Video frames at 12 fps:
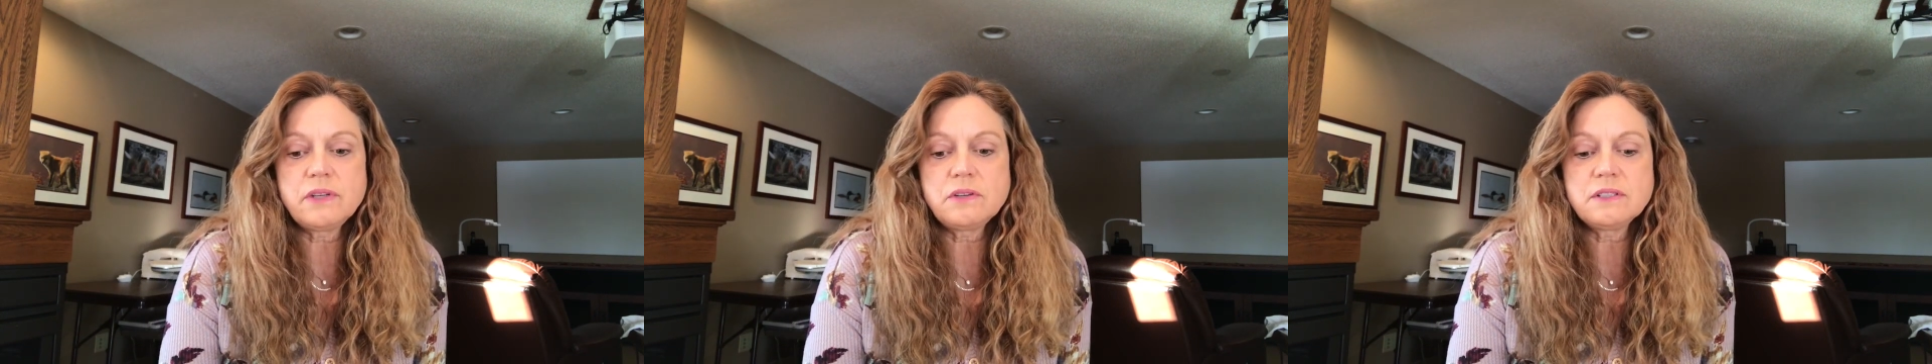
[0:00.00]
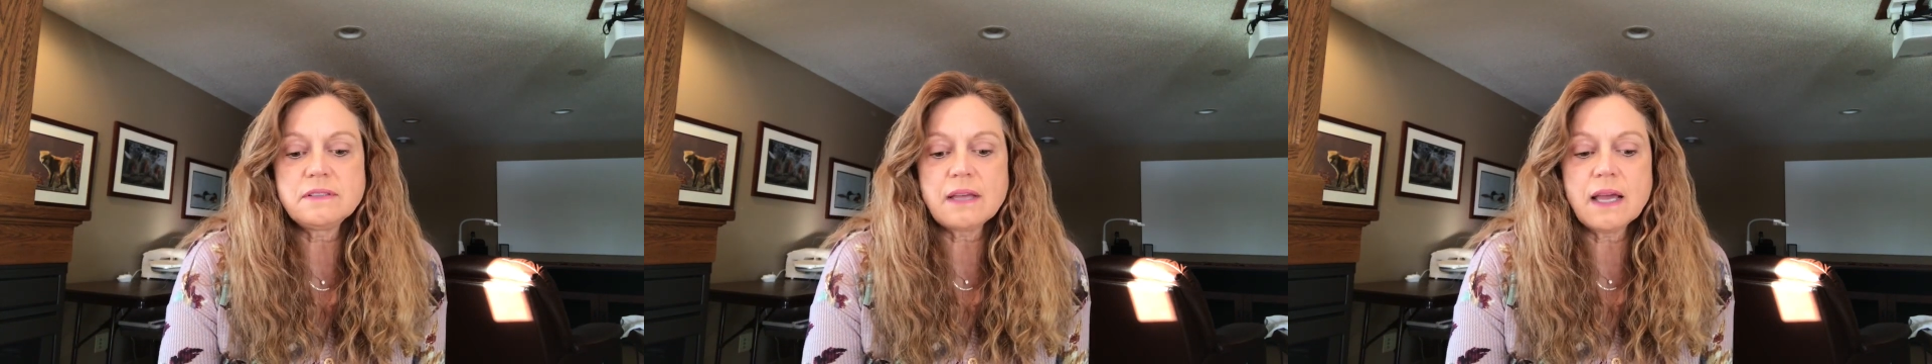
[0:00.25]
their
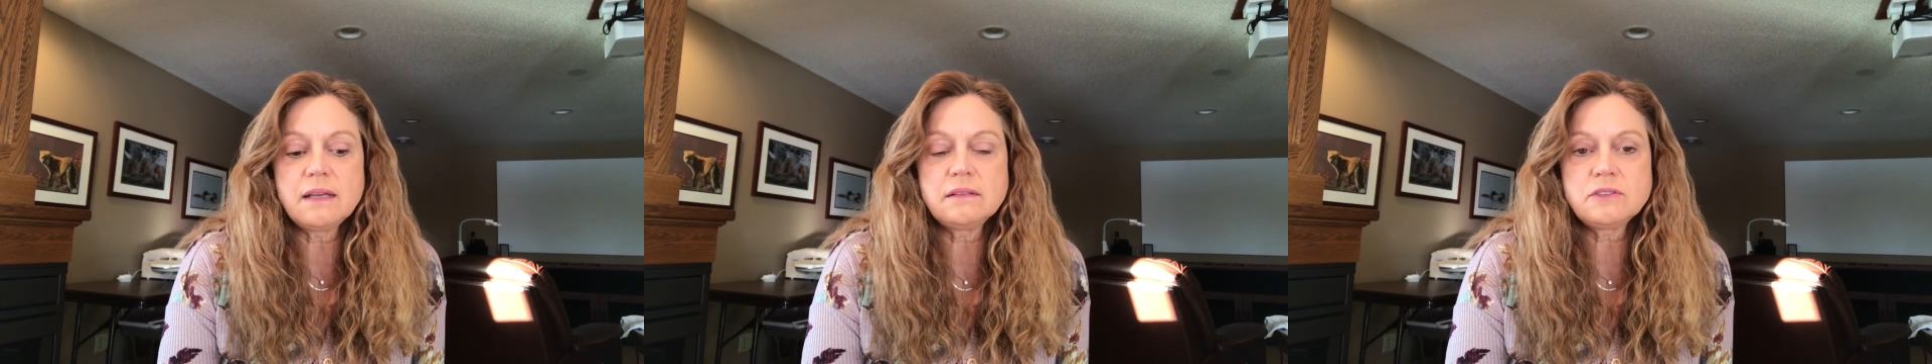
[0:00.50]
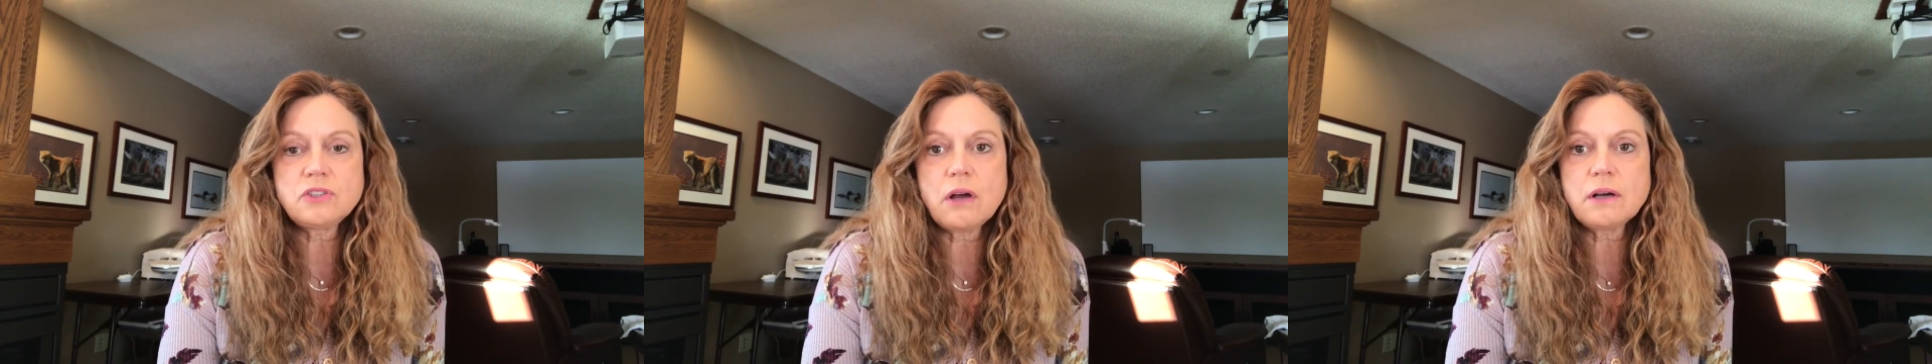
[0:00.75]

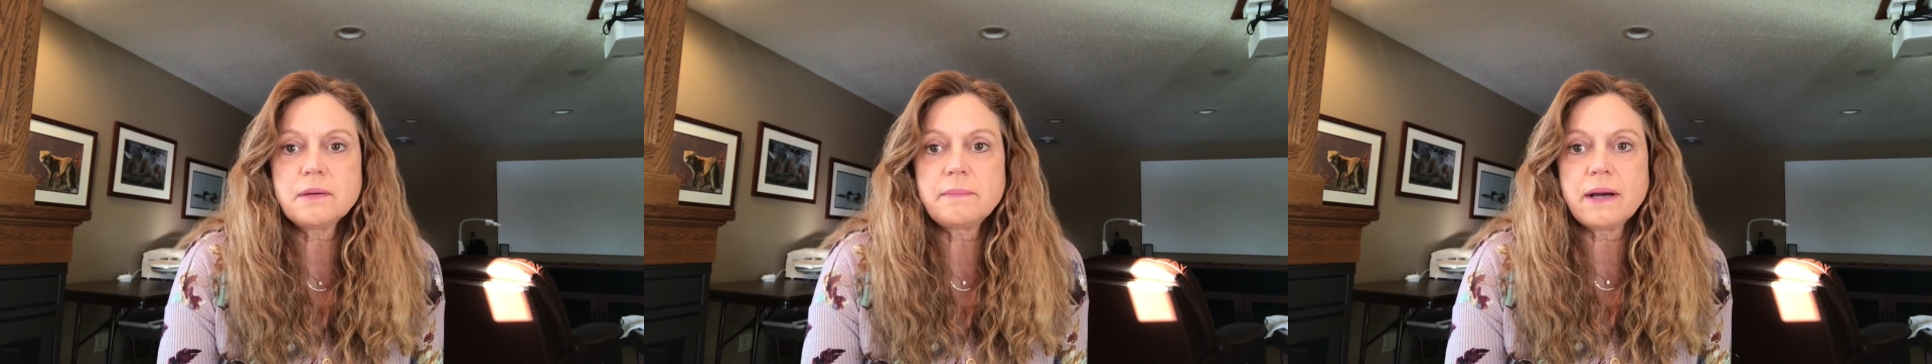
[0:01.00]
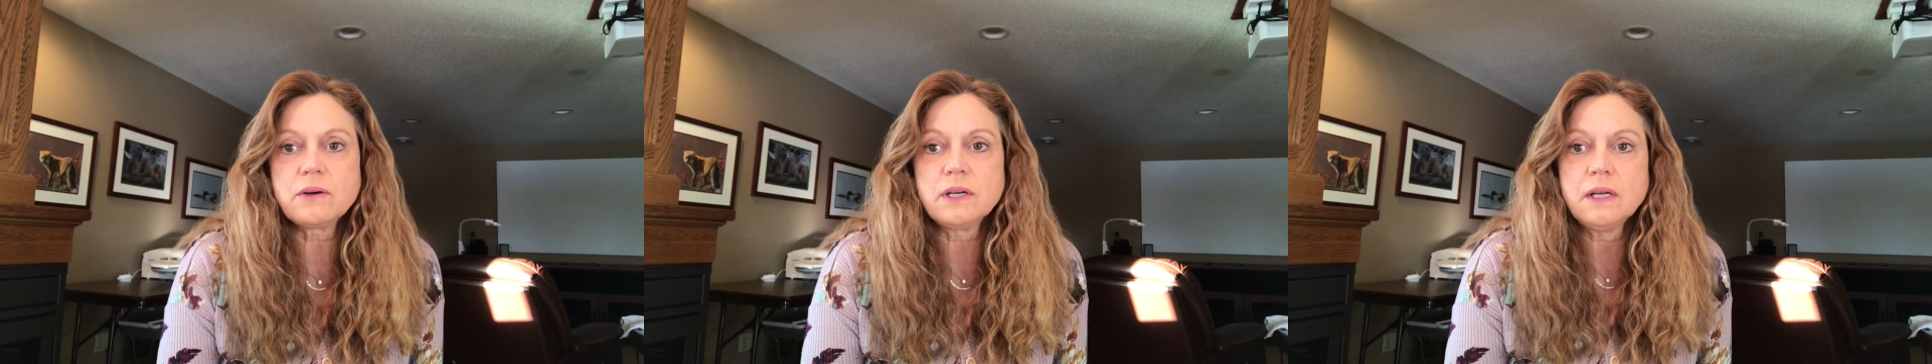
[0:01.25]
designs and talk
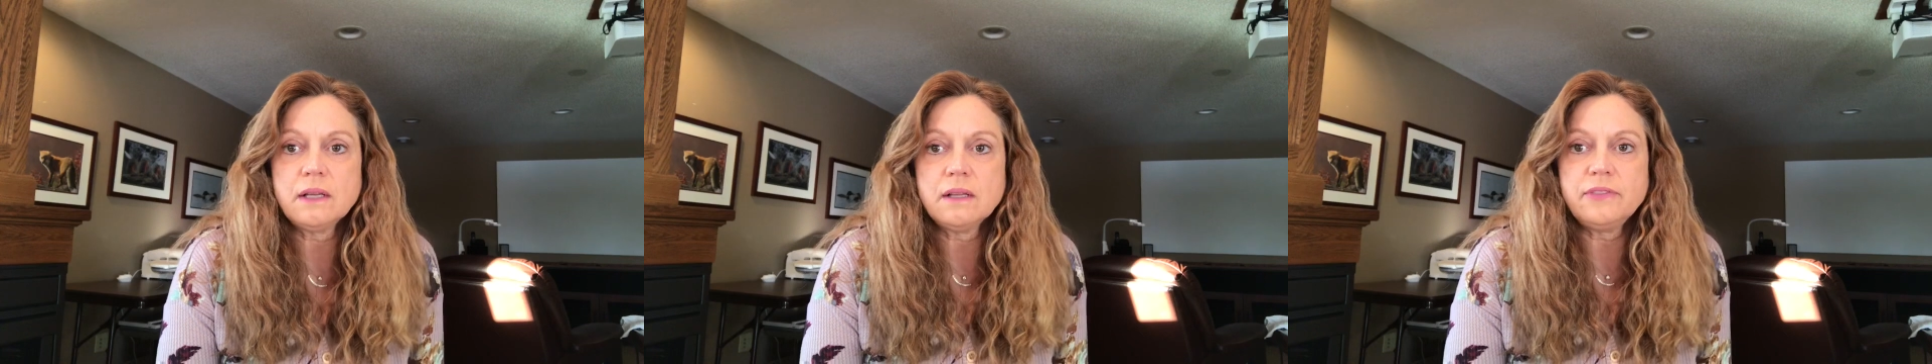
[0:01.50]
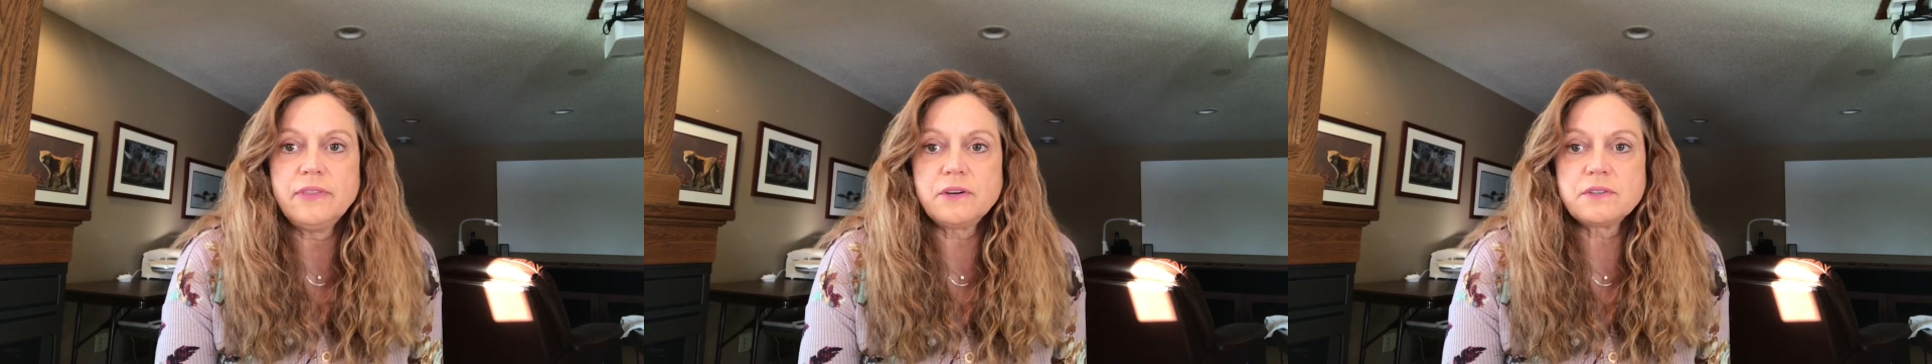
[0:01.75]
about
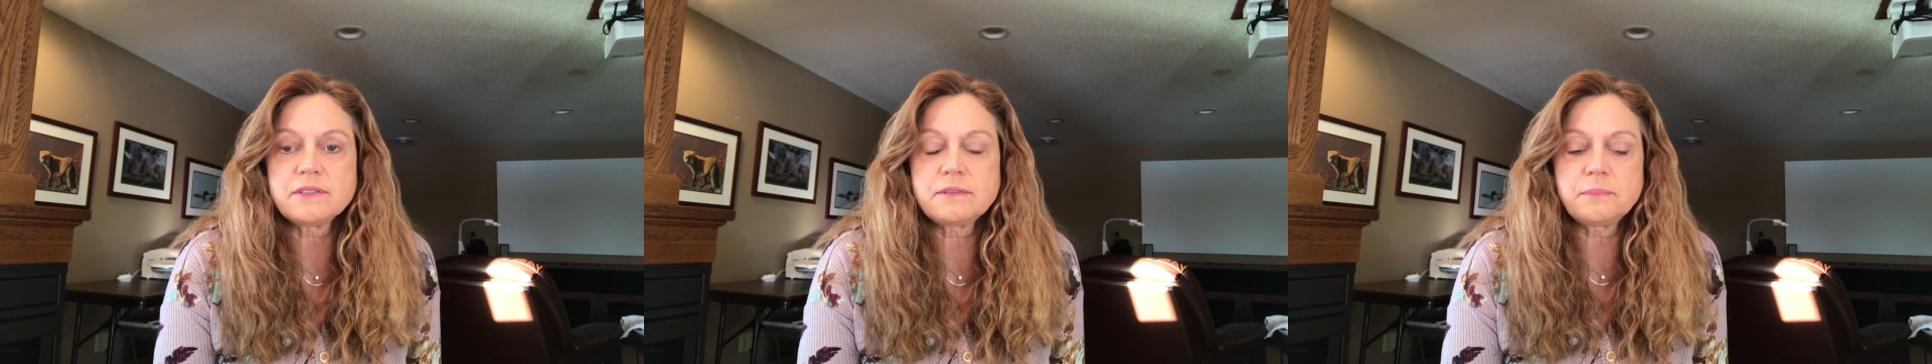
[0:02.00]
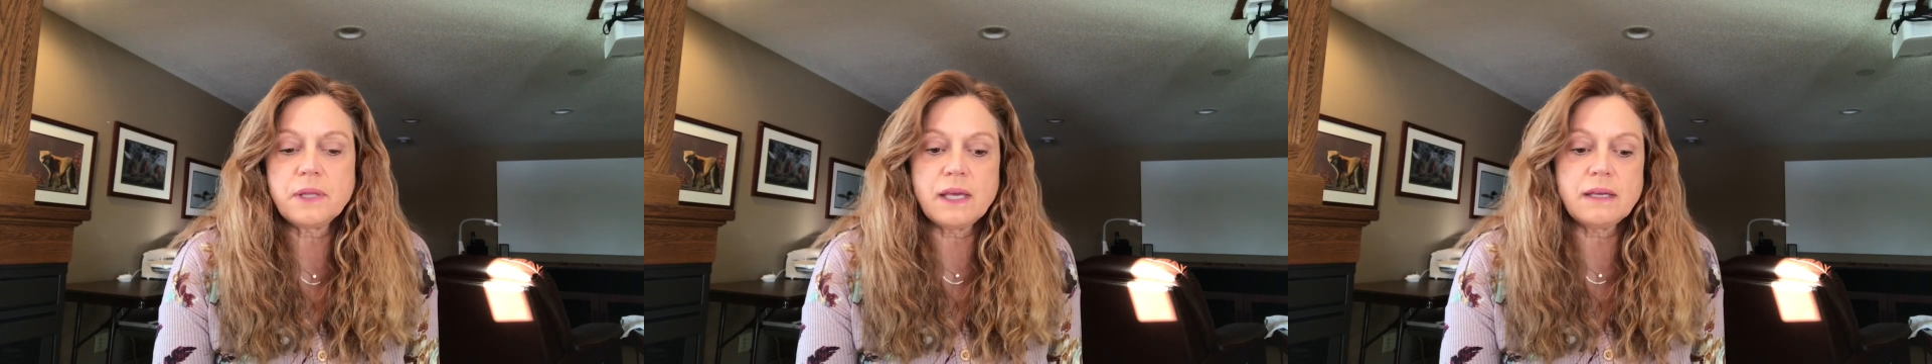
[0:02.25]
their
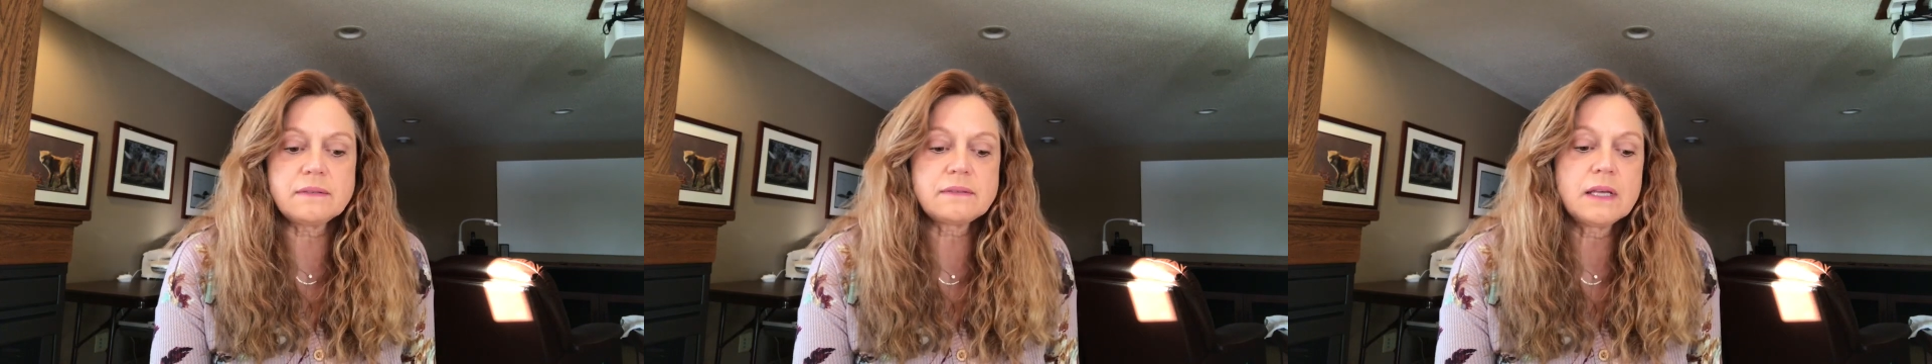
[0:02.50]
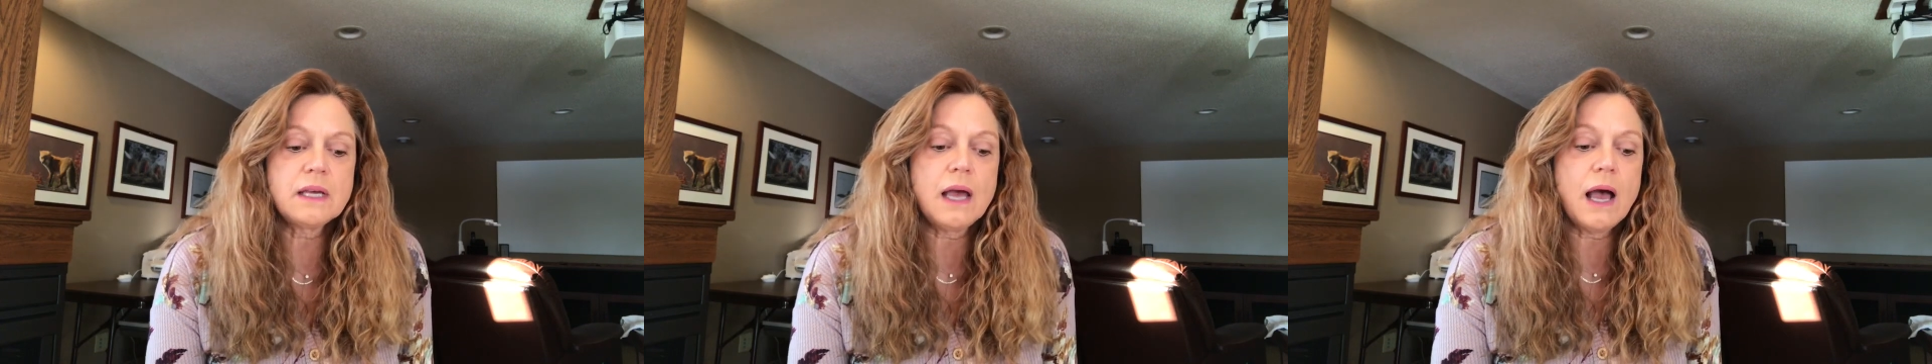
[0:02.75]
displays.